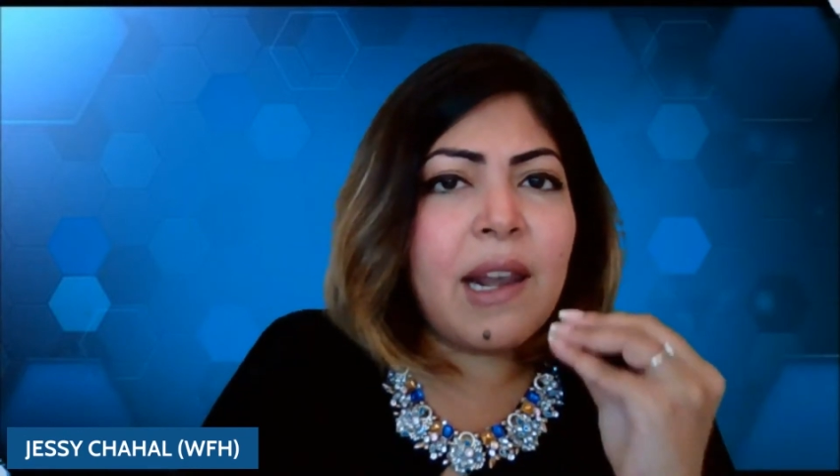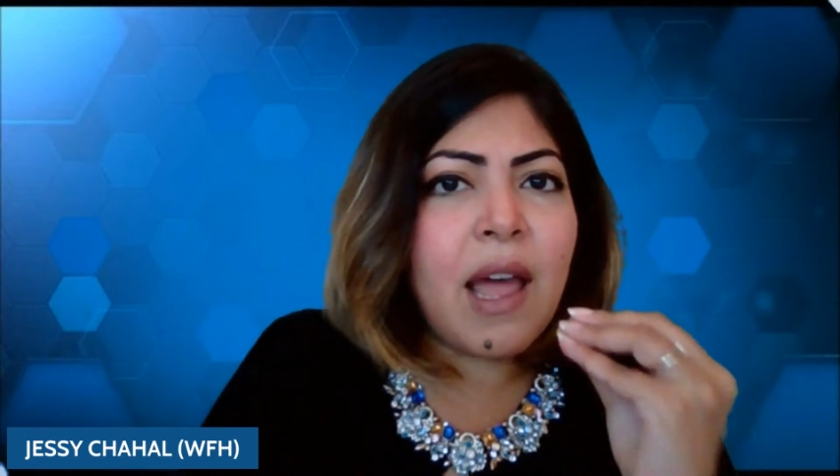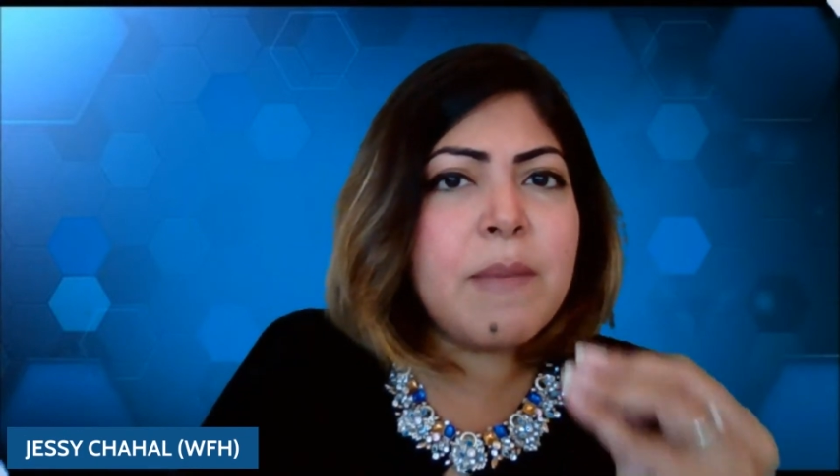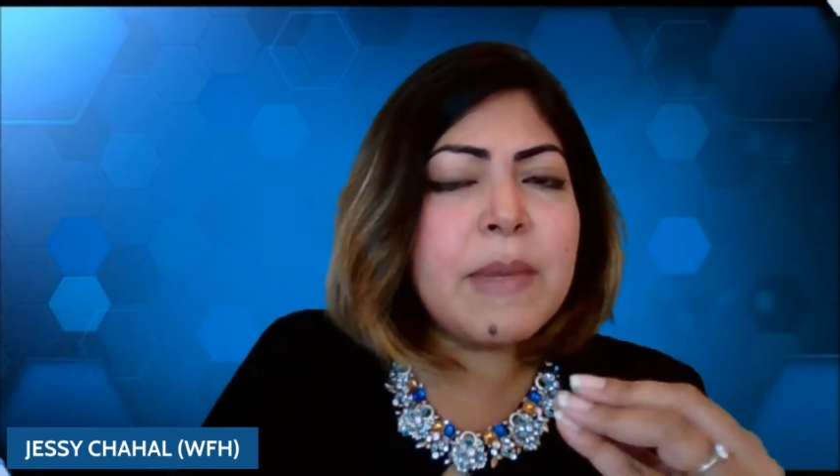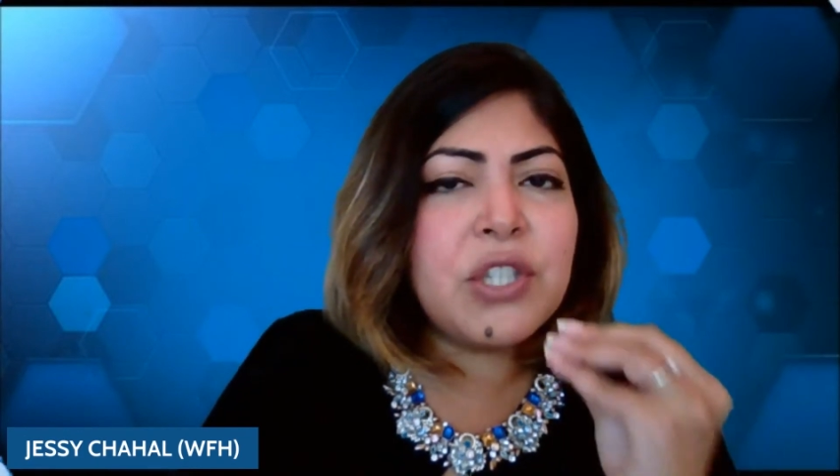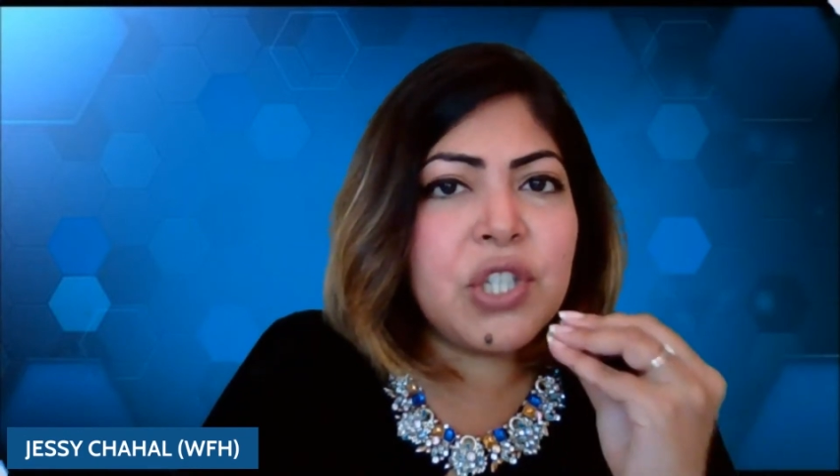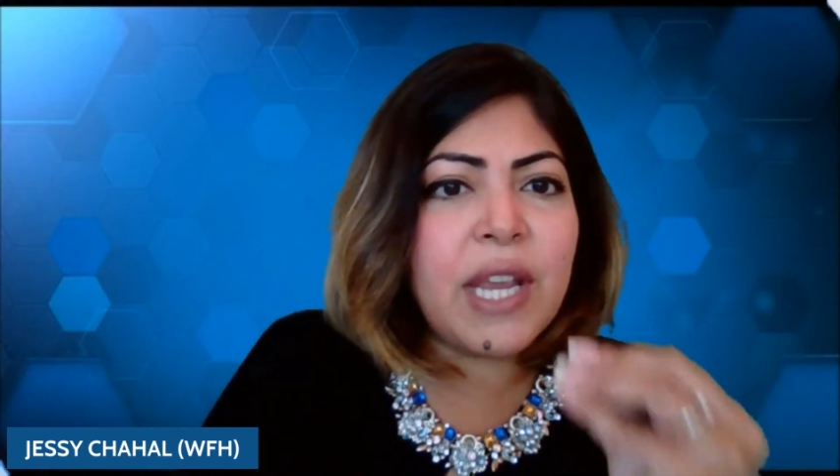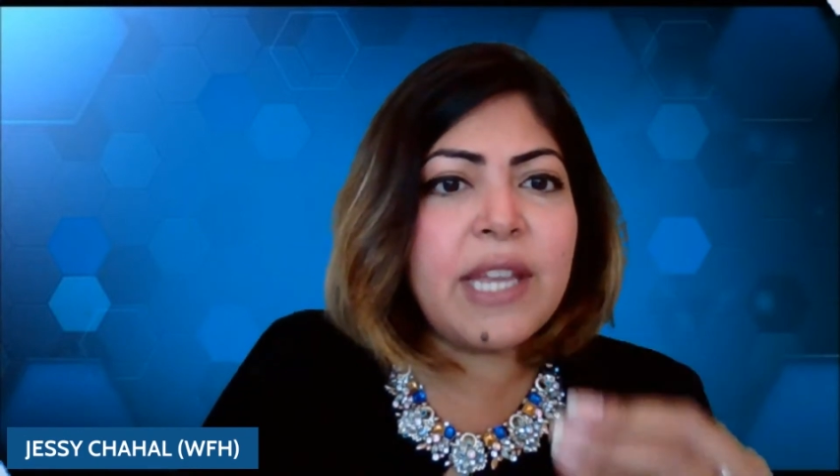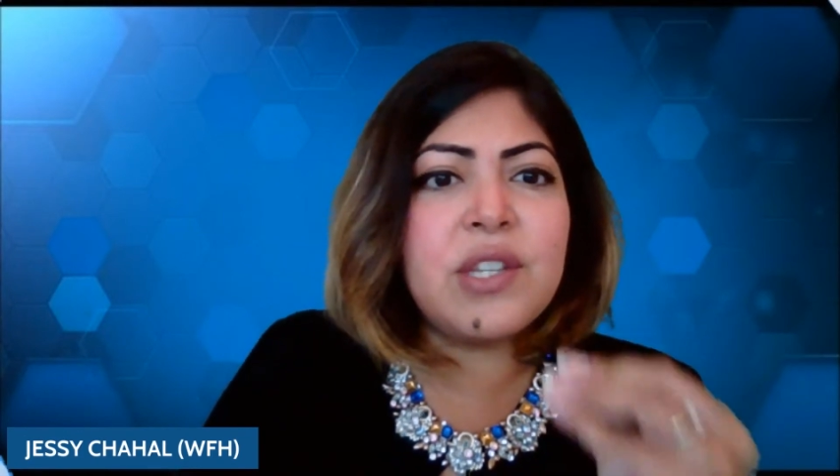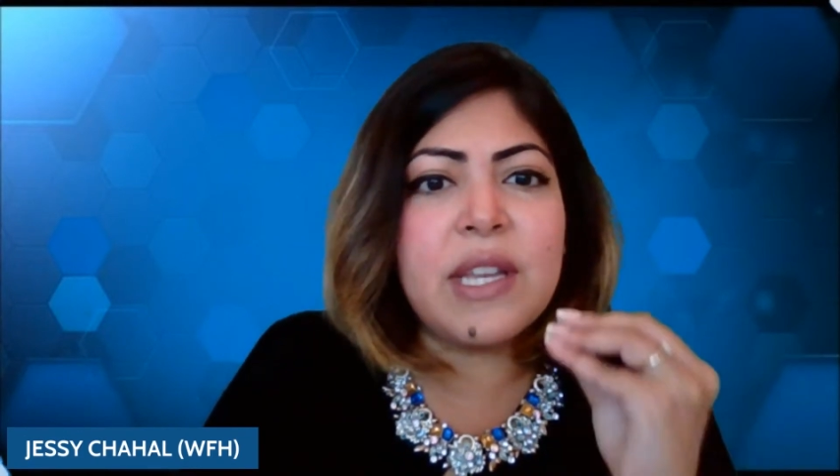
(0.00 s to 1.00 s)
climate
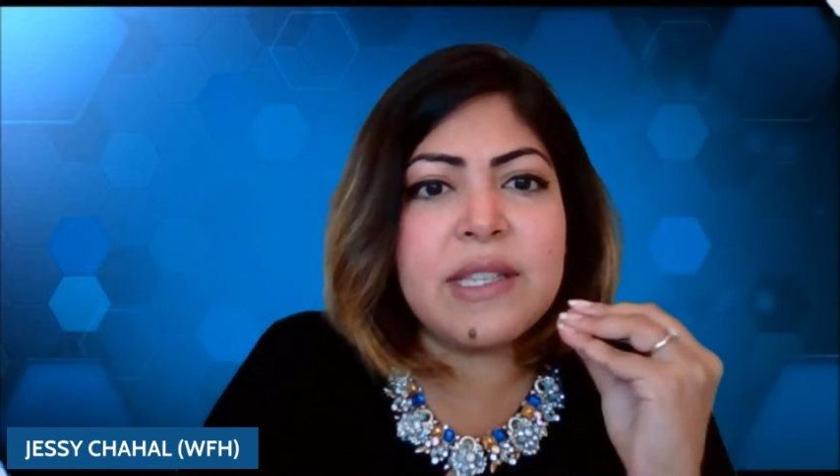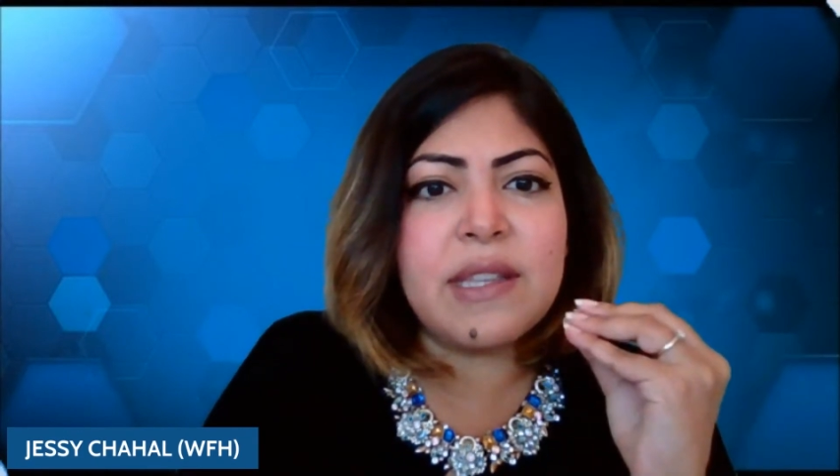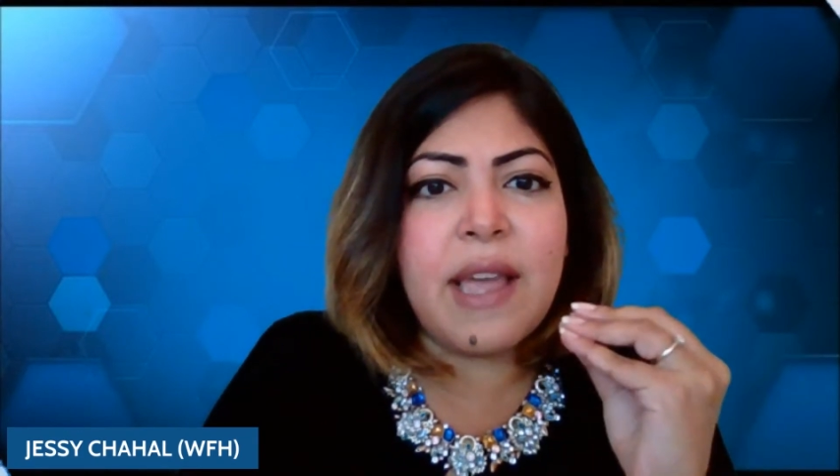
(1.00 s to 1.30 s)
change is